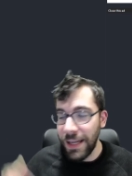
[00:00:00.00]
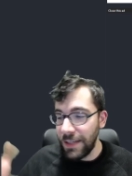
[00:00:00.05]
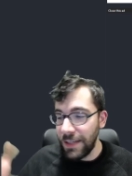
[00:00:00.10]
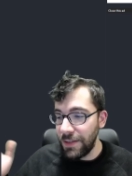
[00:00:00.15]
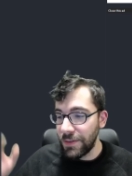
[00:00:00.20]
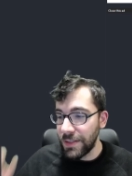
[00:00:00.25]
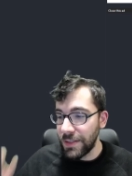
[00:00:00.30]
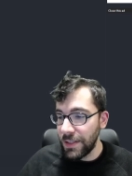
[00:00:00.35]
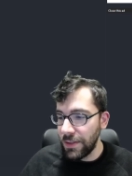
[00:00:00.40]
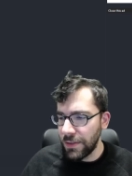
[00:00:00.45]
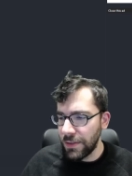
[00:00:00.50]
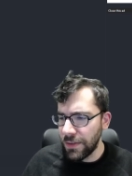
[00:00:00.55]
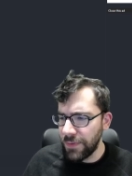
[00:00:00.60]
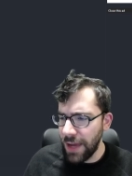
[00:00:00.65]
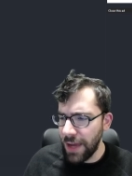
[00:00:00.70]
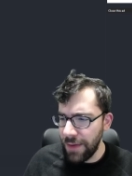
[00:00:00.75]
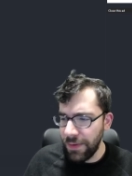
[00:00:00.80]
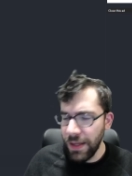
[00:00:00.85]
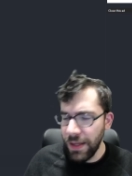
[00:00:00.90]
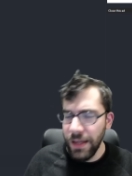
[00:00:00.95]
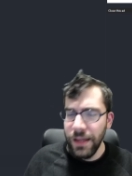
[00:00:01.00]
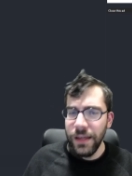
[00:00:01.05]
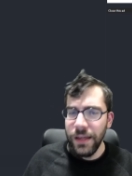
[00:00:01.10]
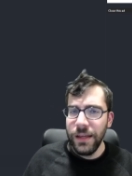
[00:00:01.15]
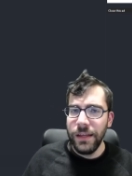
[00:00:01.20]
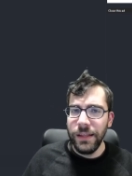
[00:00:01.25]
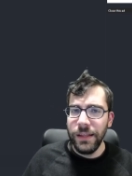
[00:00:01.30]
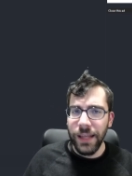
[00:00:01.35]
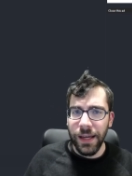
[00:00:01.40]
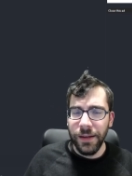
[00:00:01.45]
and you'll still survive.
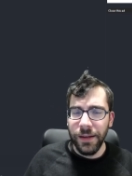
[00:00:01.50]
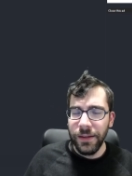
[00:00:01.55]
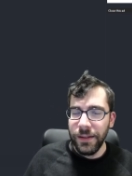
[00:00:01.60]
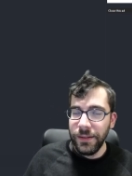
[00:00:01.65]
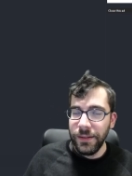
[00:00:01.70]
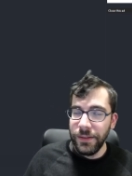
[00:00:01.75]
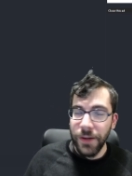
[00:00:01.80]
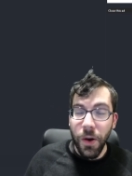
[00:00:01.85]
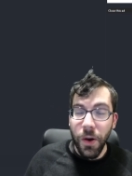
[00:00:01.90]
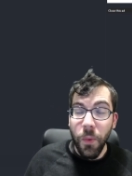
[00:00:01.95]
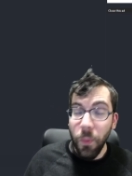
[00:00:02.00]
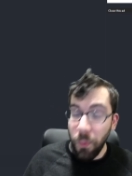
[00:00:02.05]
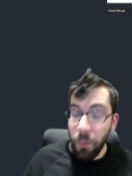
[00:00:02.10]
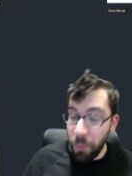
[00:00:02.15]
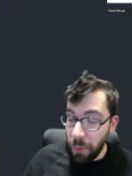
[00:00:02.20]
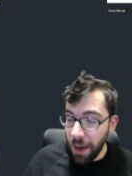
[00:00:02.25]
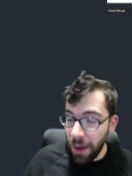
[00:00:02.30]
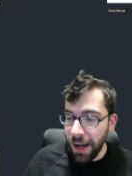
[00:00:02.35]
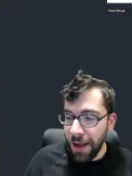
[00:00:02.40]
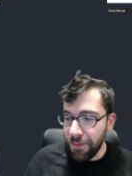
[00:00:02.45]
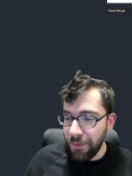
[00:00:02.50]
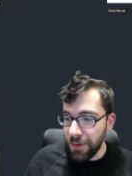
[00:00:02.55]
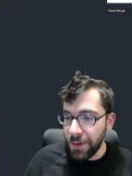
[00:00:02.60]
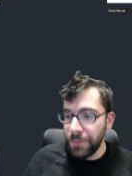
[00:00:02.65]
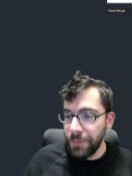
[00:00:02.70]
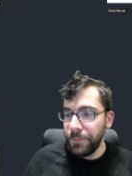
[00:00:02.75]
Yeah, whatever.